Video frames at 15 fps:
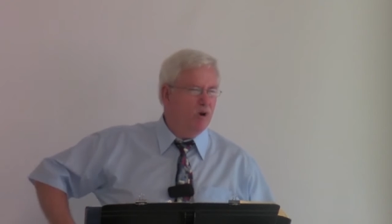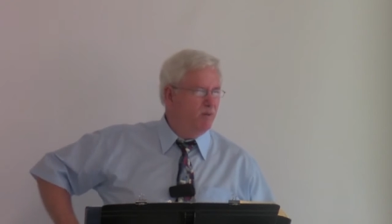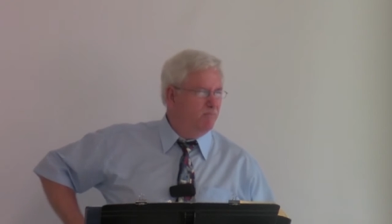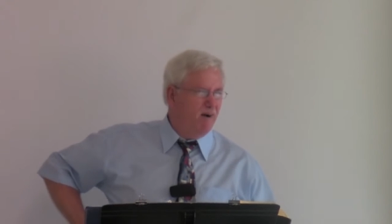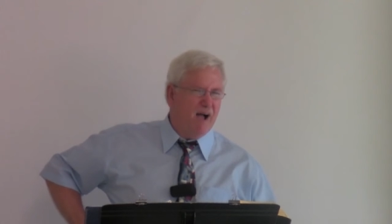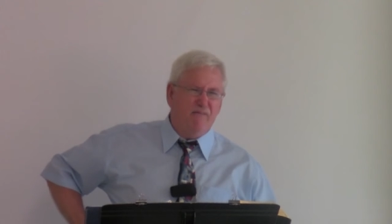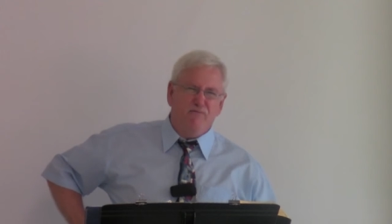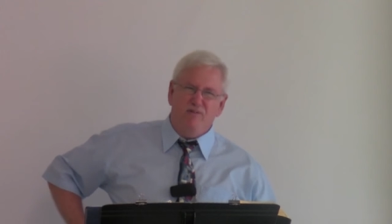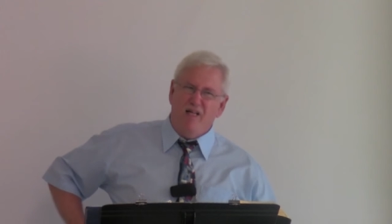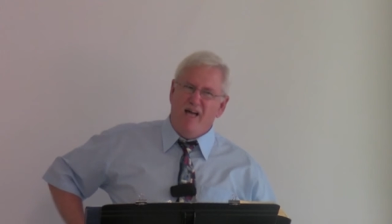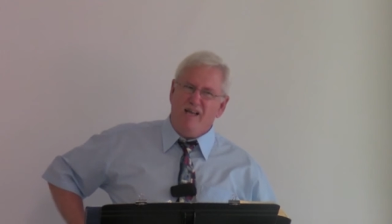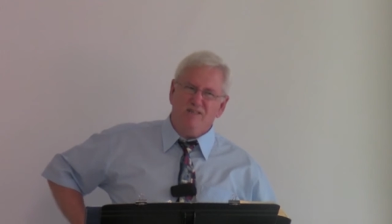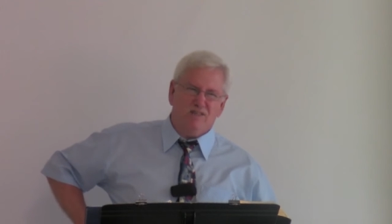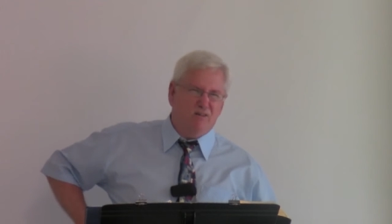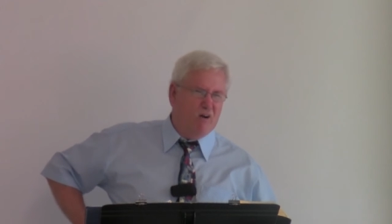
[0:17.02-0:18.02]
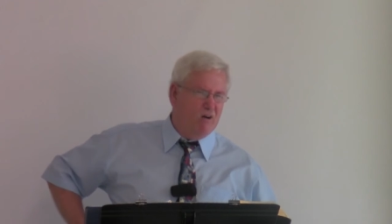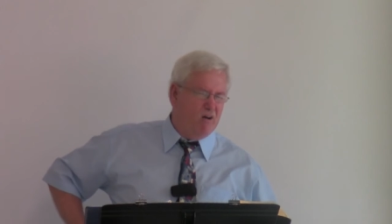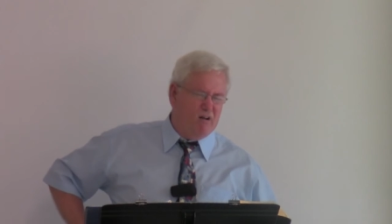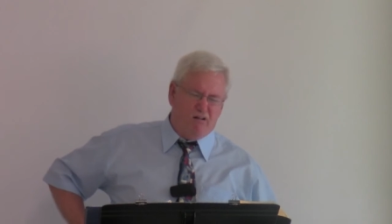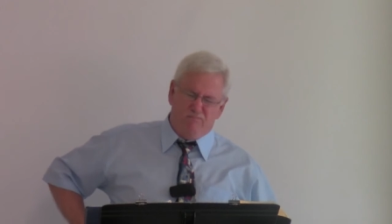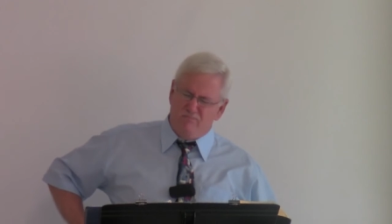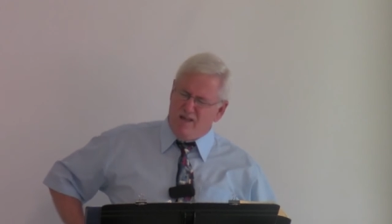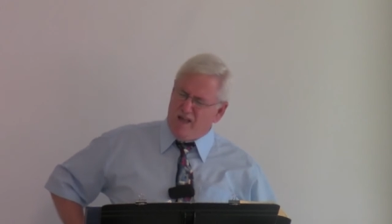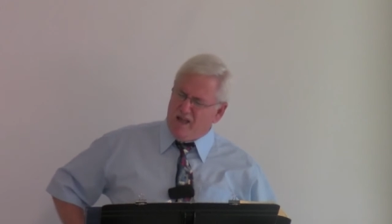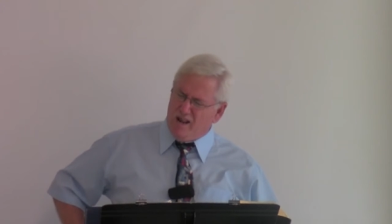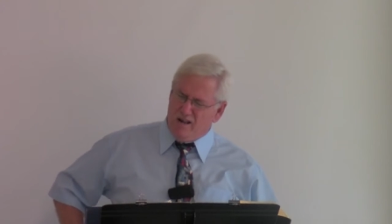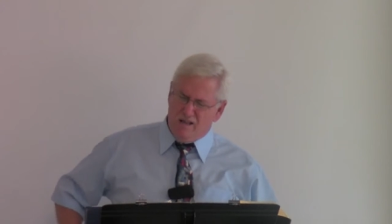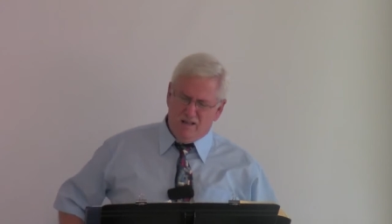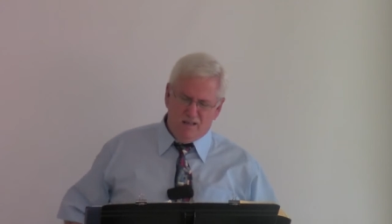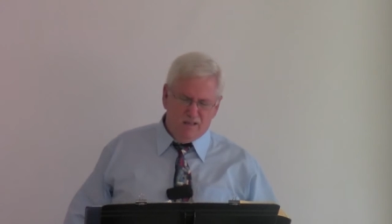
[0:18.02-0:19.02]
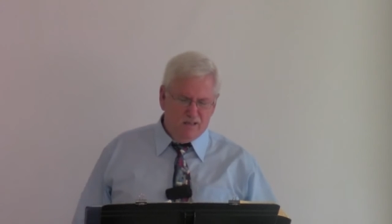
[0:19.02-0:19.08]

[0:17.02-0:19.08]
The one in my flesh. Oh, man.